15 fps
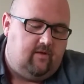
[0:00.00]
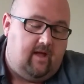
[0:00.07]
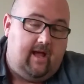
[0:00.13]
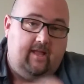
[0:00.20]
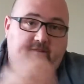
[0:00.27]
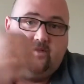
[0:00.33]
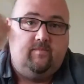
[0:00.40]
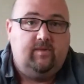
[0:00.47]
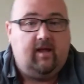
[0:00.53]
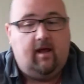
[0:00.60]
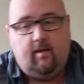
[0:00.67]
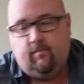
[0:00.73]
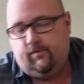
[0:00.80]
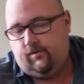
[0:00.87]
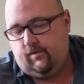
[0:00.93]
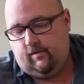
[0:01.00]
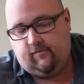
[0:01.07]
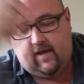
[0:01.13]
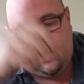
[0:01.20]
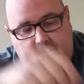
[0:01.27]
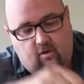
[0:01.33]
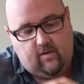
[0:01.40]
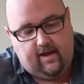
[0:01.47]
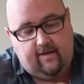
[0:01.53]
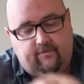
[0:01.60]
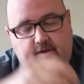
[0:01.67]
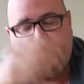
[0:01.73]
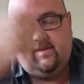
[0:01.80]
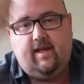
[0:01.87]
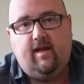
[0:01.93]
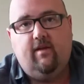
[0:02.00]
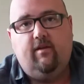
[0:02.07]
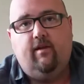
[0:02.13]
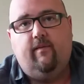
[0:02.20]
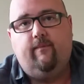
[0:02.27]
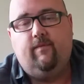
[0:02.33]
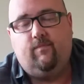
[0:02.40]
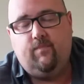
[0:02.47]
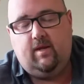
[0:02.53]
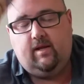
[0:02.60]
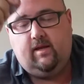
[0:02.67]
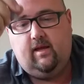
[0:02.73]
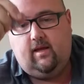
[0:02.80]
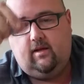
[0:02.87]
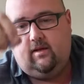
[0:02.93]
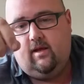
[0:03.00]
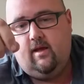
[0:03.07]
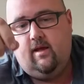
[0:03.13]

I sometimes, if I don't have this out and it's been kicked,